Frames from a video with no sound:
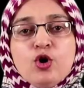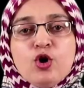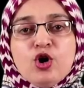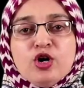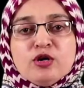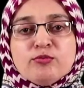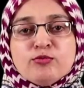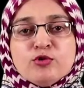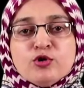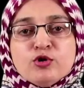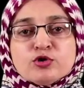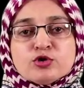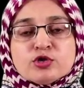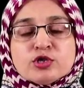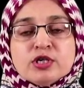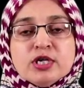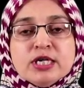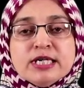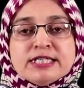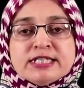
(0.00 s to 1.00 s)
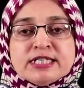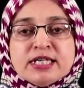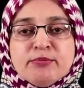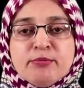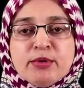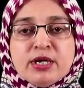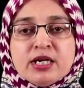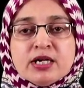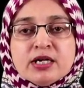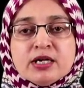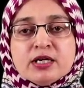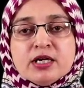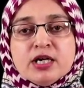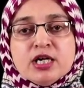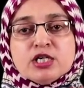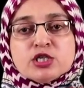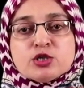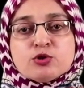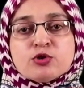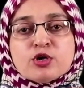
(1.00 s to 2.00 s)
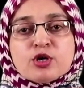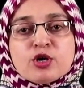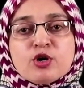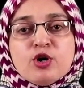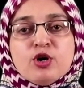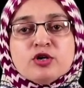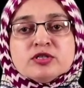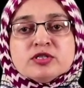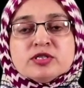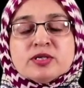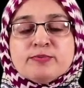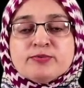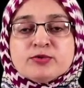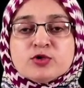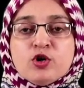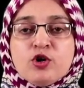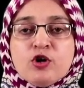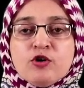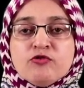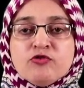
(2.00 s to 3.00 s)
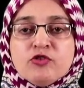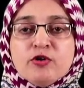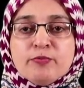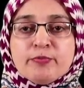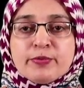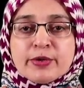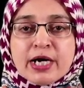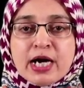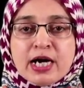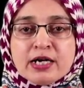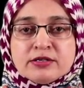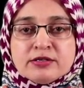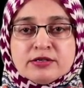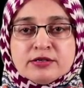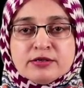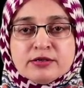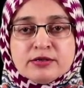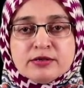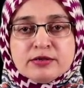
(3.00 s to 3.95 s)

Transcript: almost similar to the concept of Pratt.